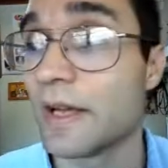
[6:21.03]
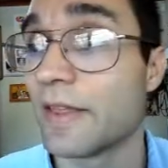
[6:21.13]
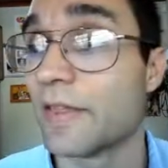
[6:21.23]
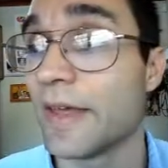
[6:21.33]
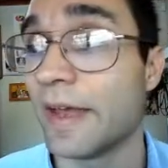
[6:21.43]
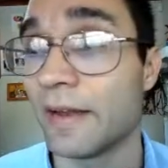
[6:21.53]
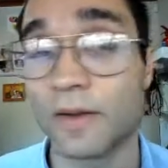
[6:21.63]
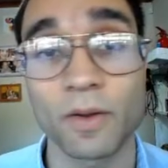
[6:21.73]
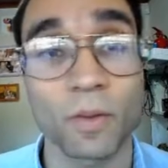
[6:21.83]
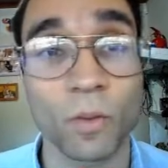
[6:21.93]
Then
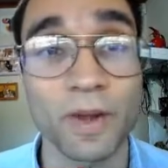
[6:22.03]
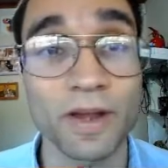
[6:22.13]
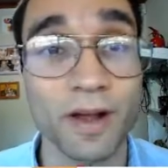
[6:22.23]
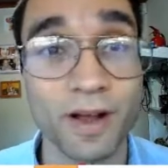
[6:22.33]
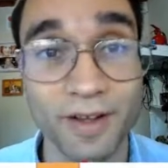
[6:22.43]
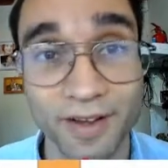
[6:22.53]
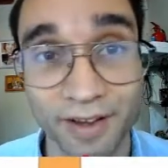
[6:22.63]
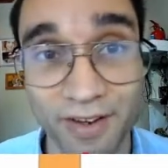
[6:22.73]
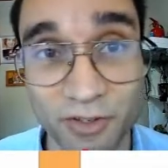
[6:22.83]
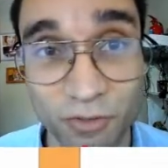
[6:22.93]
we are
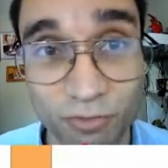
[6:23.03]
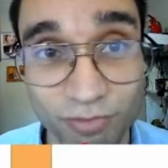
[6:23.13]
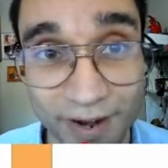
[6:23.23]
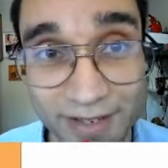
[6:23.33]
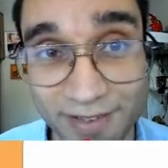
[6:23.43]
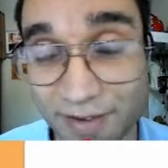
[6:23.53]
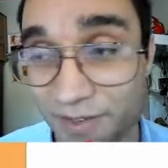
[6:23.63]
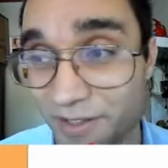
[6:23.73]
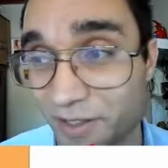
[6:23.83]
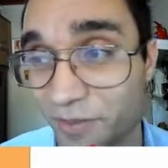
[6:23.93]
going to write every
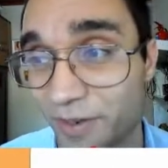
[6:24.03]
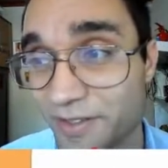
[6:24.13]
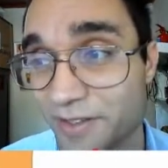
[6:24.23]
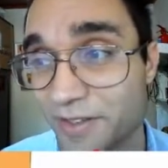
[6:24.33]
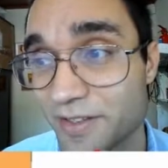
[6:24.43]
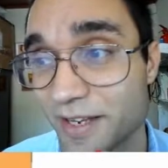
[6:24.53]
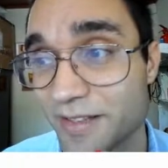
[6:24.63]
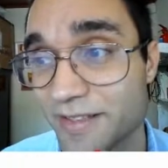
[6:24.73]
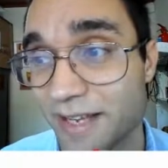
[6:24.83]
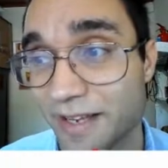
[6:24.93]
single one. So you take
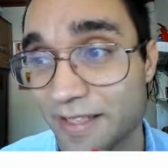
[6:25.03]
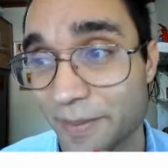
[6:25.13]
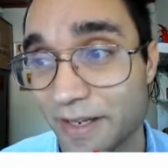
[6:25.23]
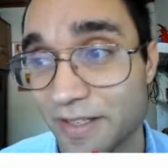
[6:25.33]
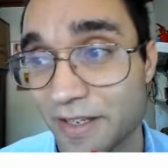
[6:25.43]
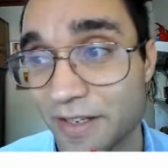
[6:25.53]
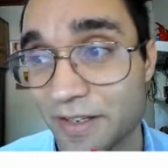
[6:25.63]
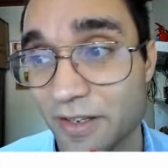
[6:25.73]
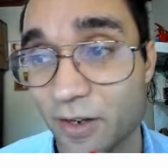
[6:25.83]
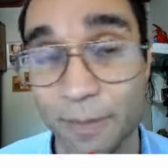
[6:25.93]
exactly the same idea. You
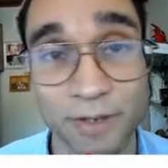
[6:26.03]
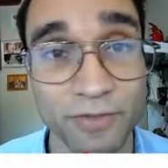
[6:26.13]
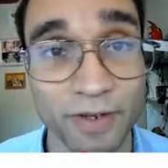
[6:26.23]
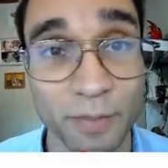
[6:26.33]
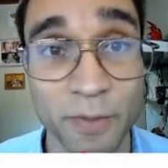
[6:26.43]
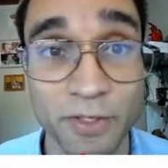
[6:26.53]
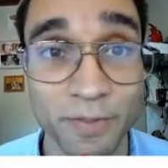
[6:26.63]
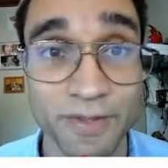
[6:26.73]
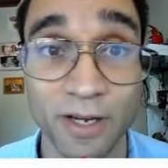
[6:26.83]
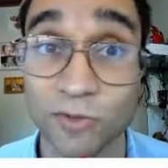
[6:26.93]
got a picture of a hippopotamus.
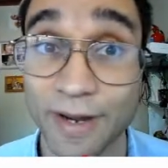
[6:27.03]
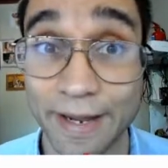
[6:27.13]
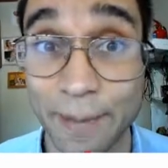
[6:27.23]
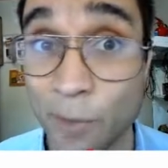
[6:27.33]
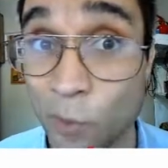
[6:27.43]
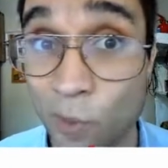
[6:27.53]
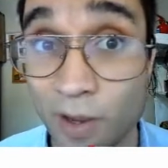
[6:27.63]
They got to write hippo.